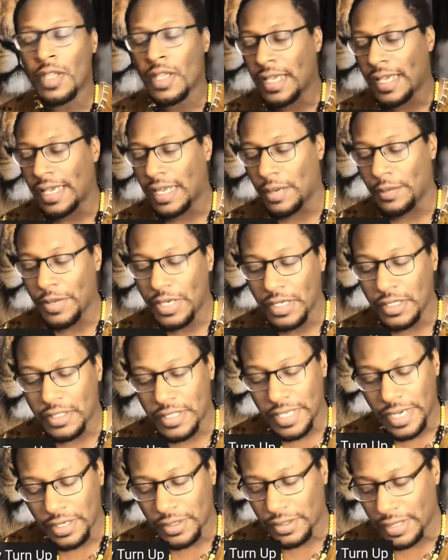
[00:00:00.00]
And I'm here to
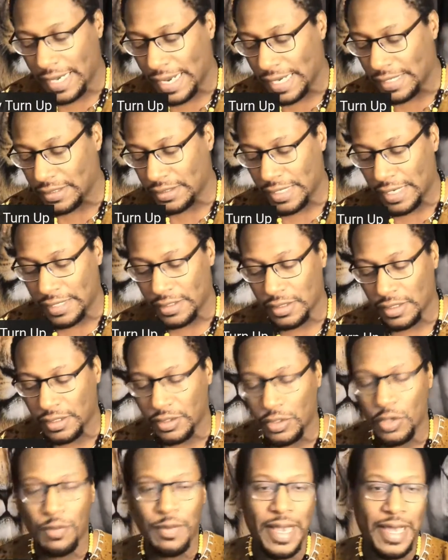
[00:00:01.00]
tell you guys that
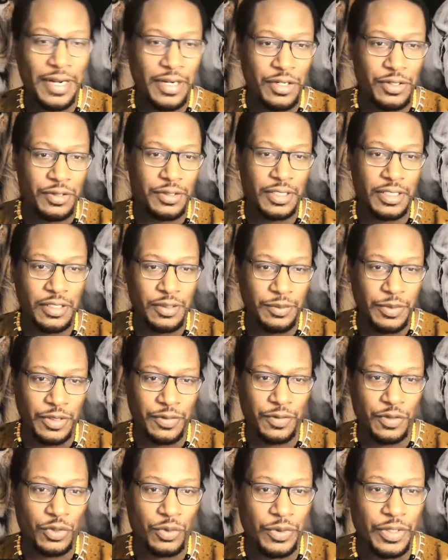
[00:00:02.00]
no matter your sentiments
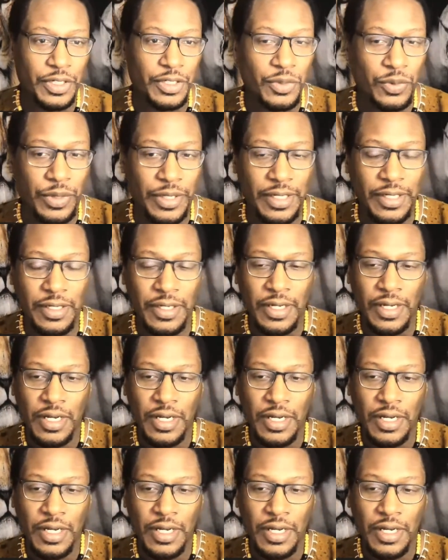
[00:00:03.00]
for 2020,